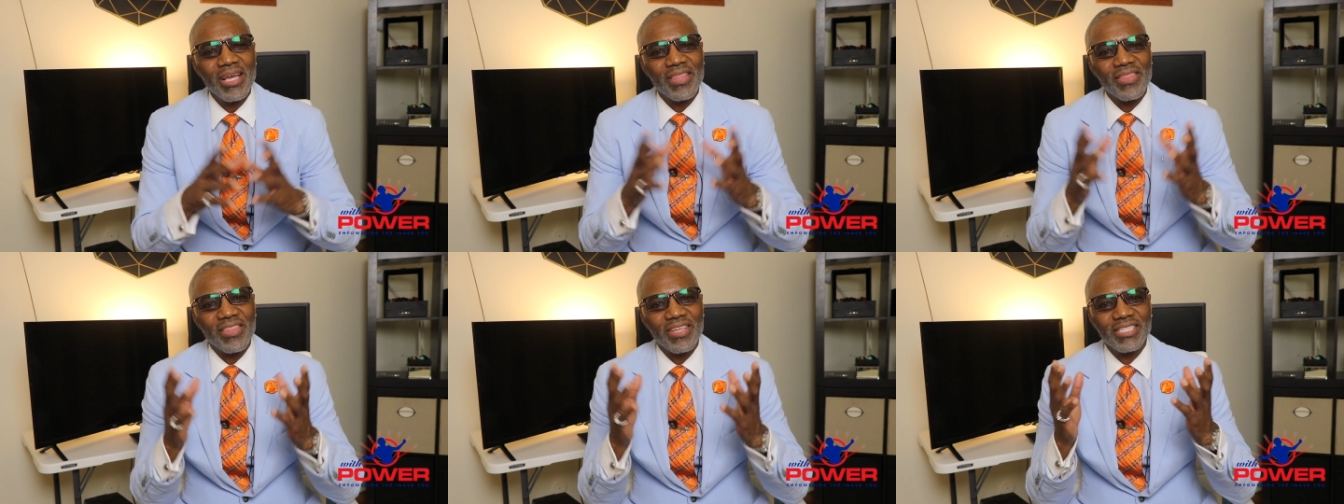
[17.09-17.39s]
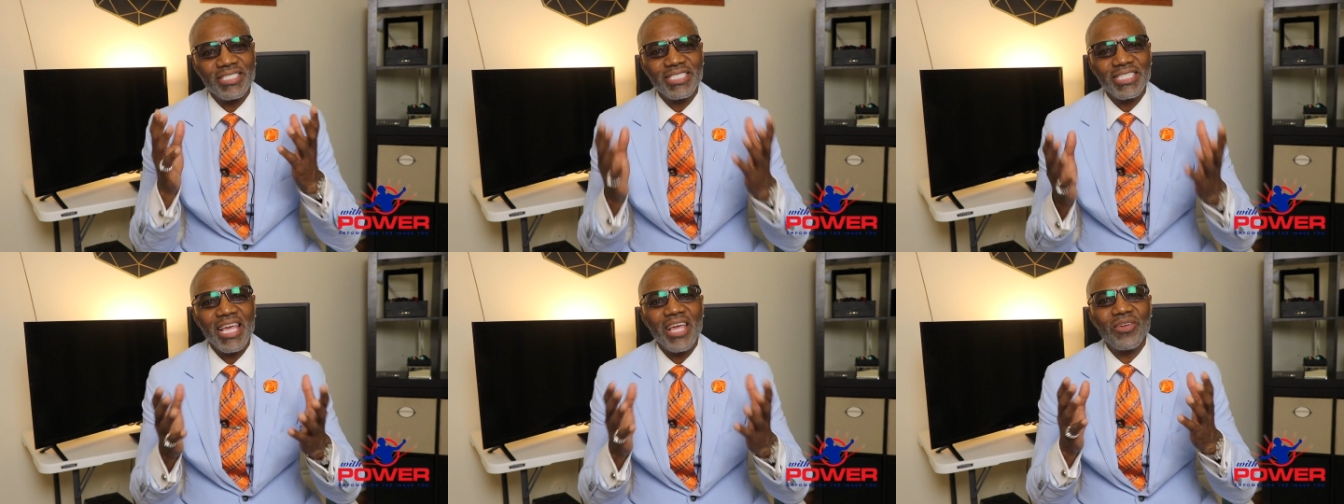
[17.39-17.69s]
the
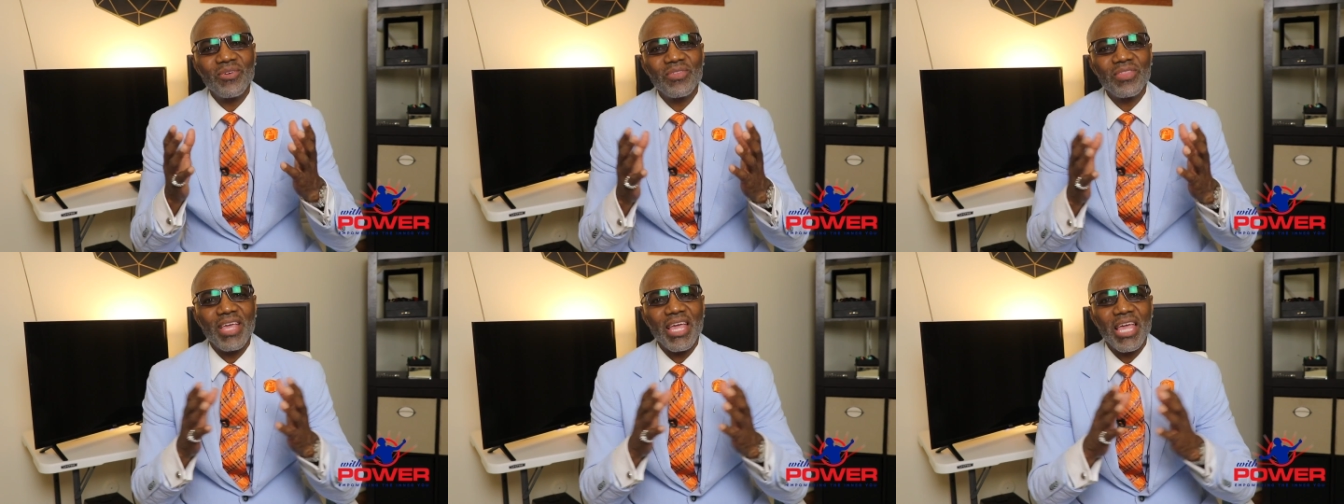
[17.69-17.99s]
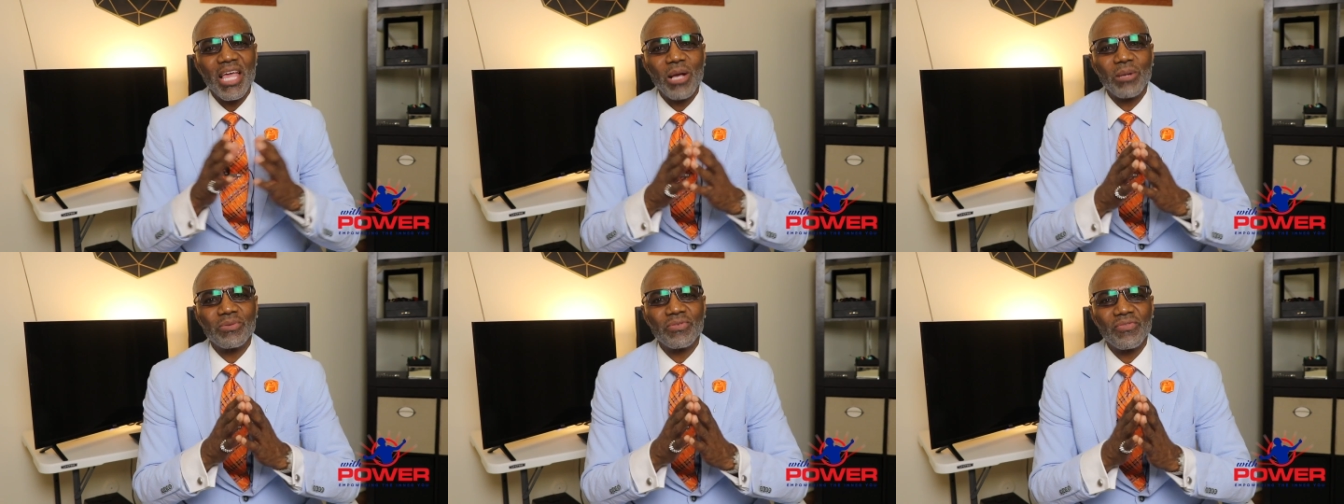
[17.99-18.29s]
channel that
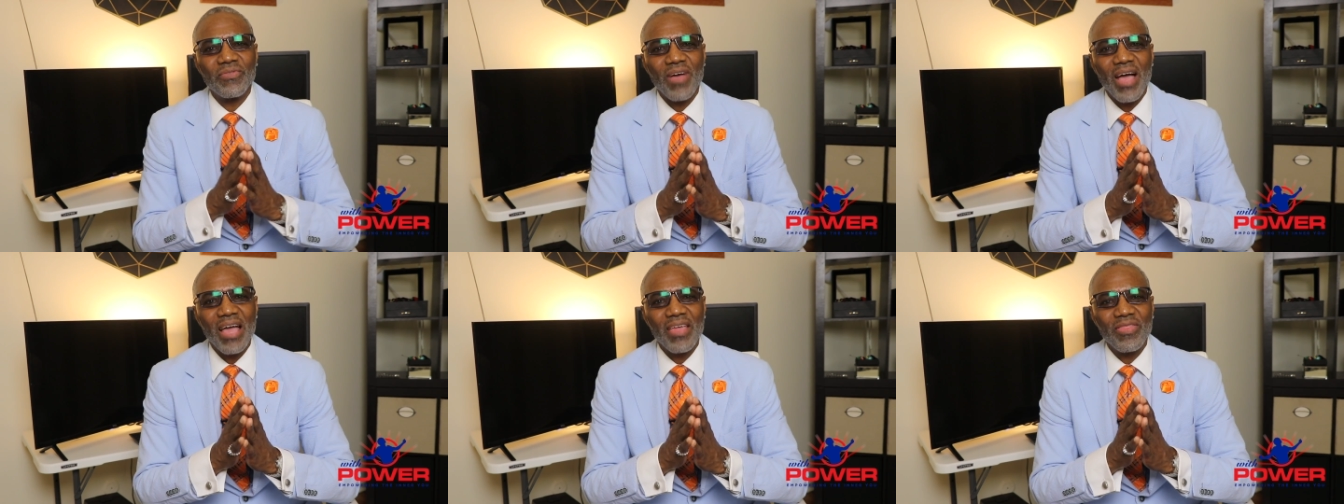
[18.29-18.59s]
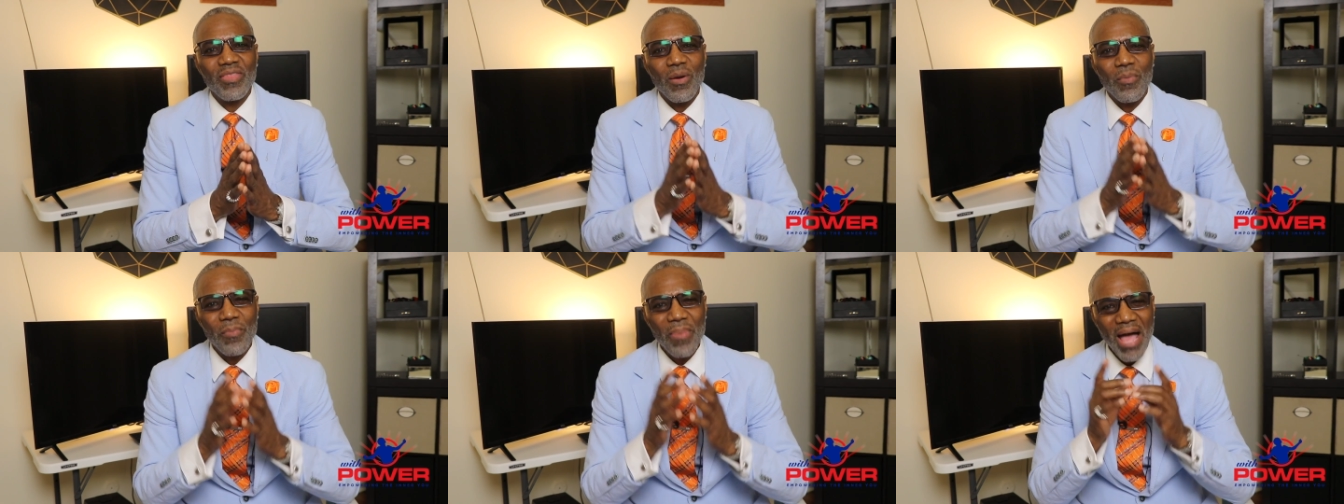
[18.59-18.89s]
helps
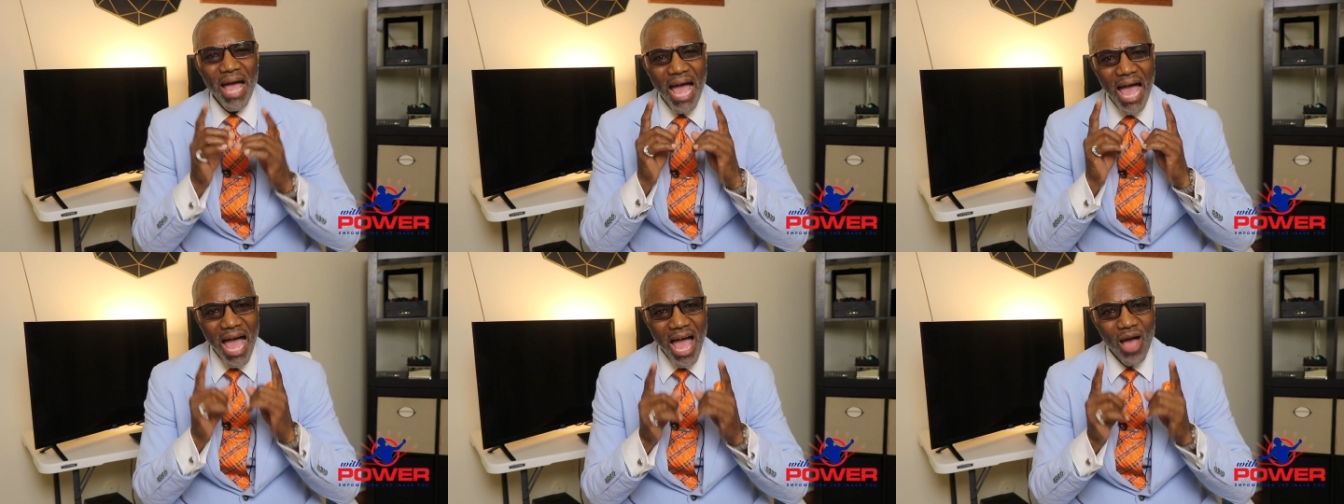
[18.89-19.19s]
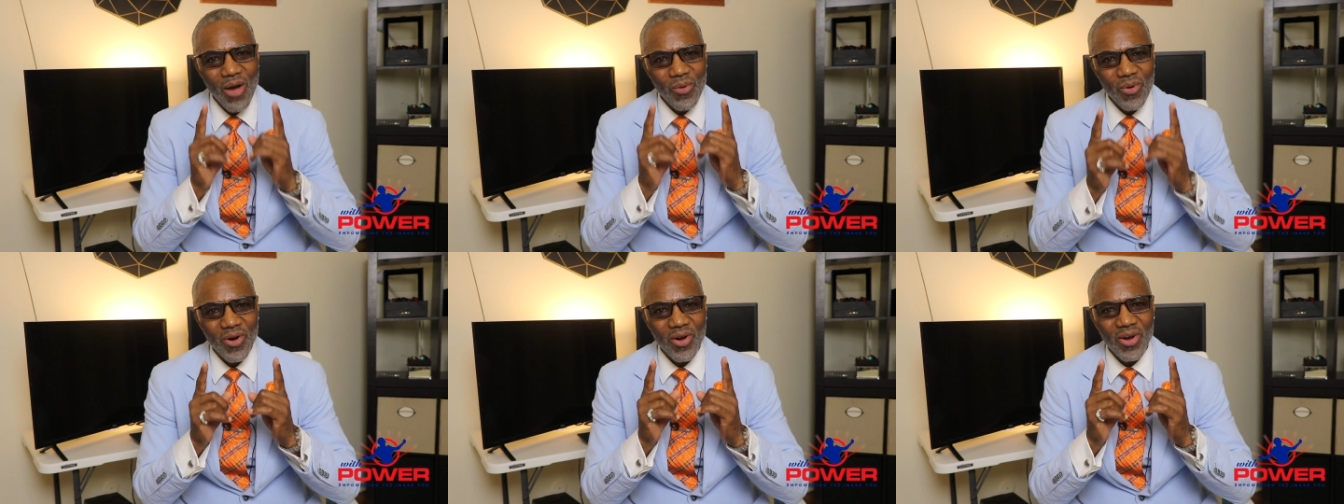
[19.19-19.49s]
find the
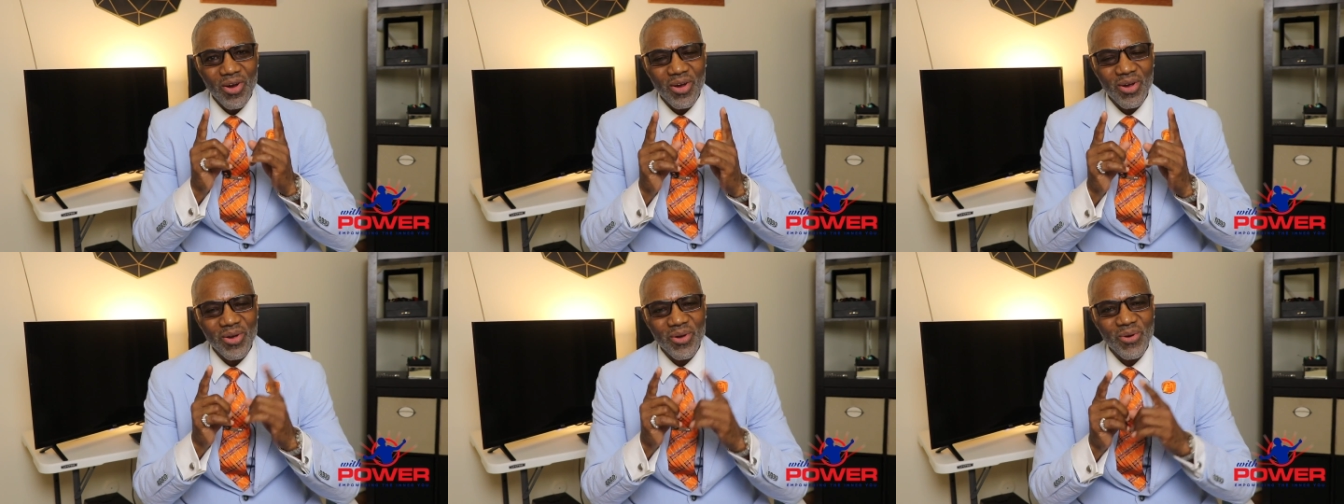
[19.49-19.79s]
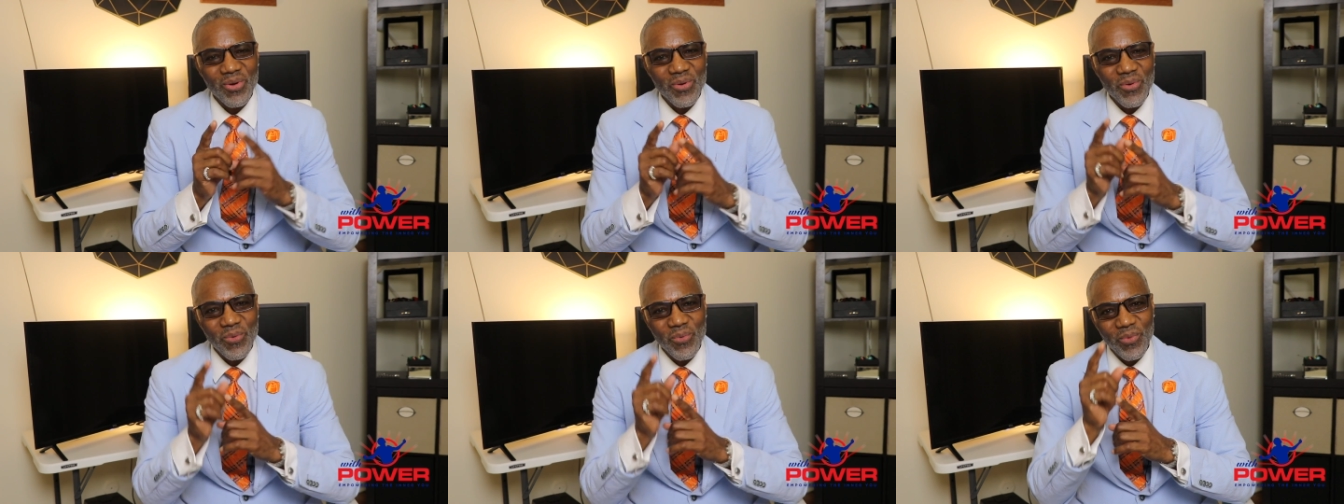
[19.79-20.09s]
power
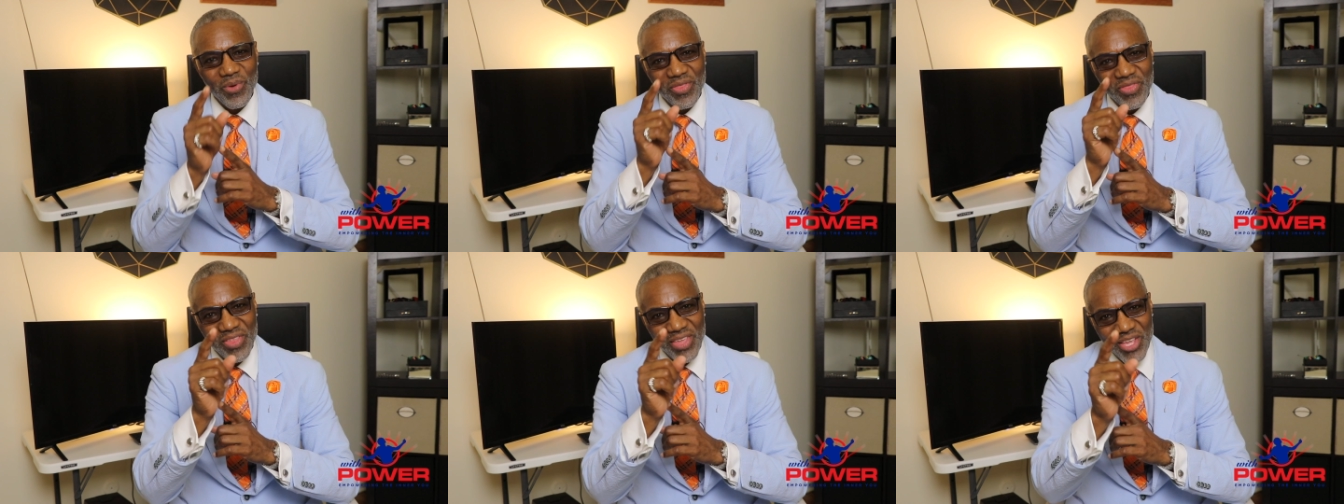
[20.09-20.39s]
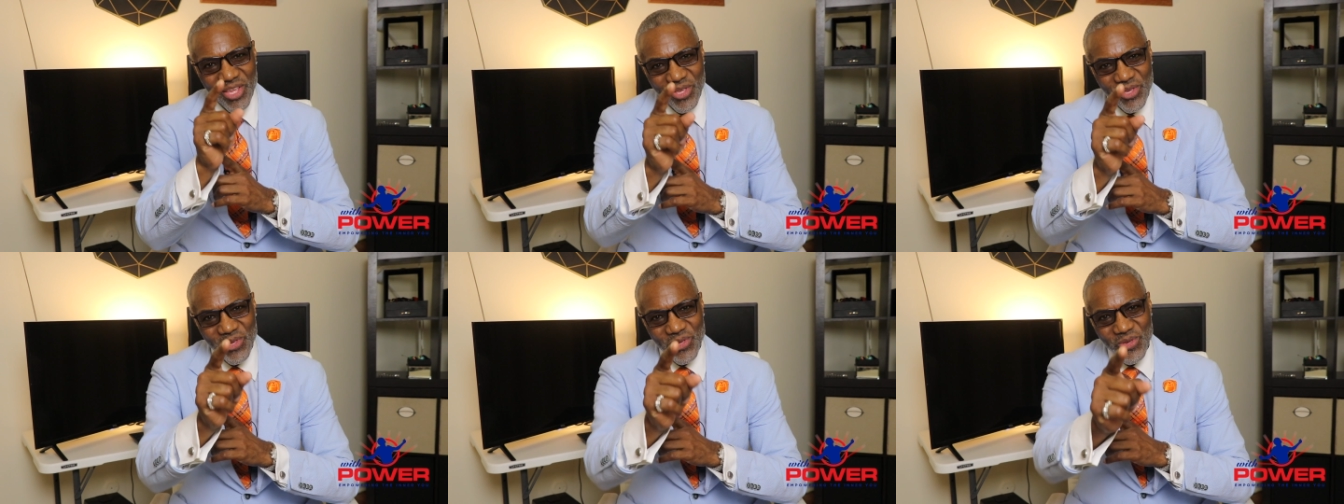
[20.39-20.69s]

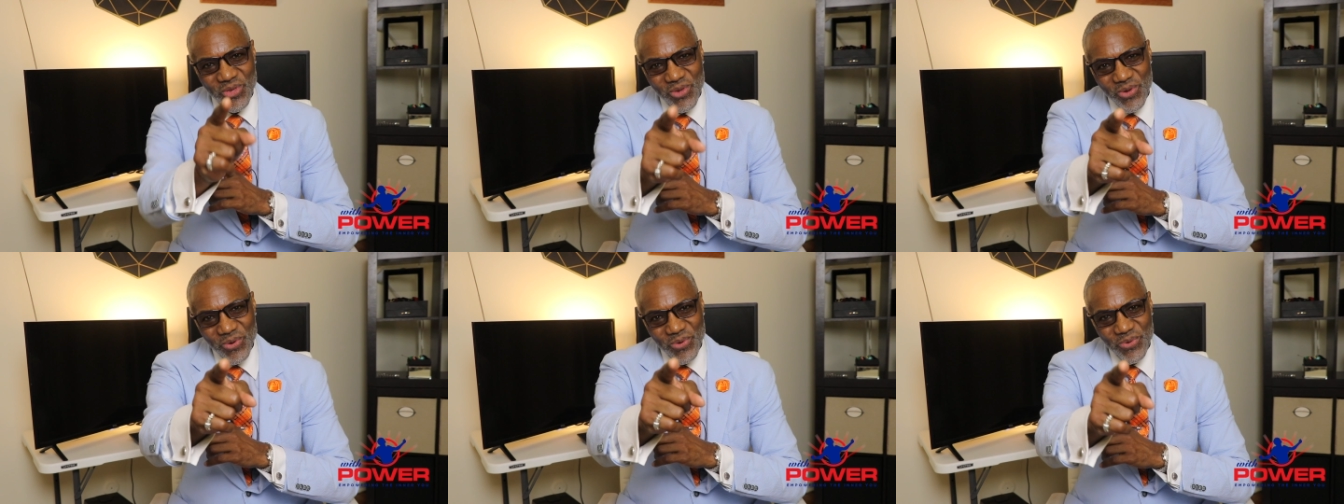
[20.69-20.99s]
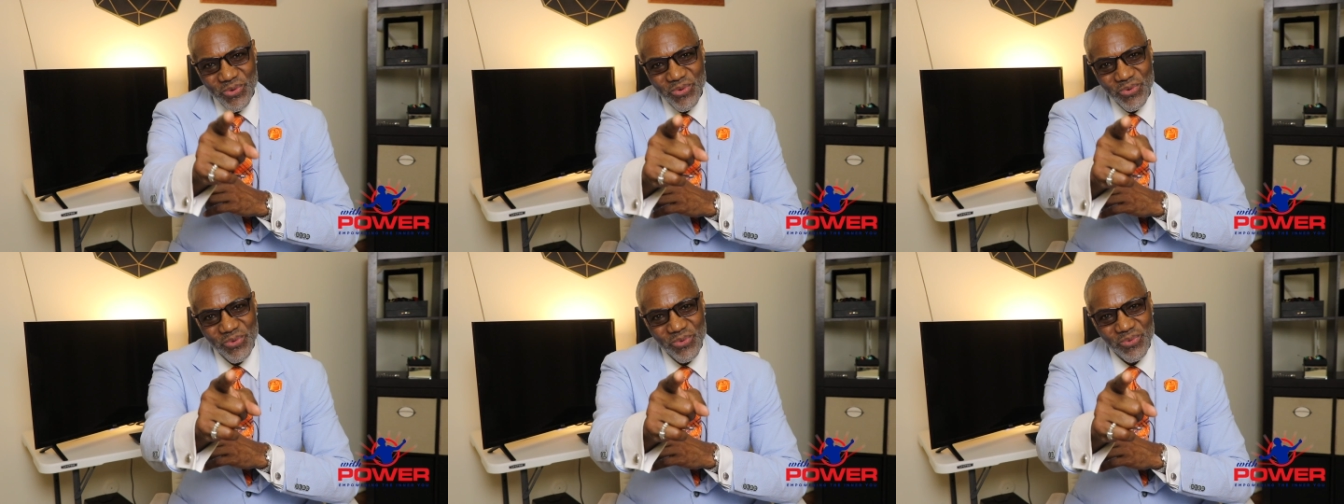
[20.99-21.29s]
within
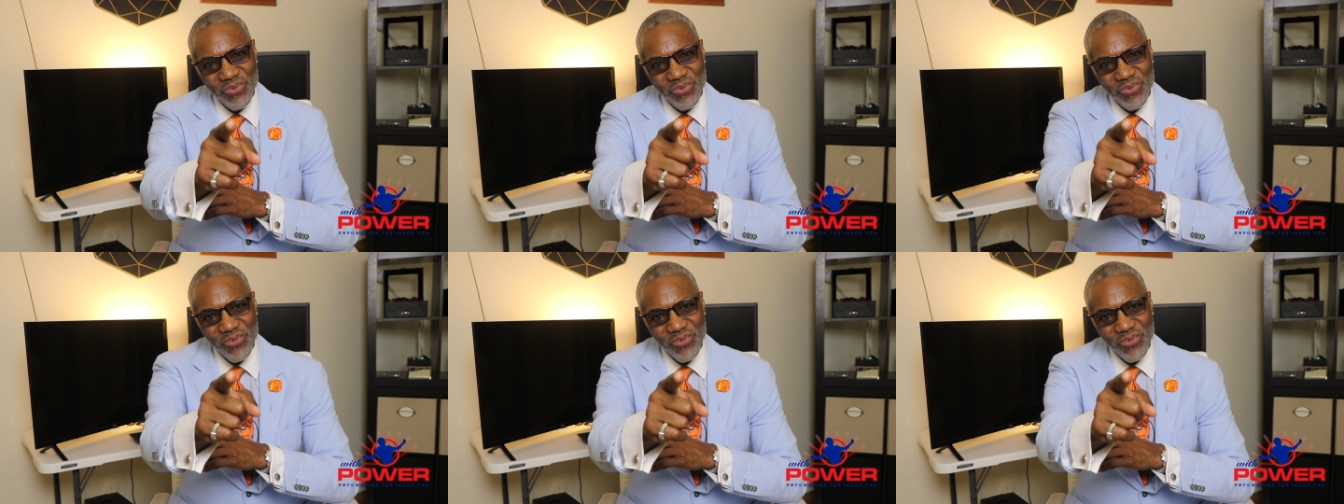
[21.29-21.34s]
you.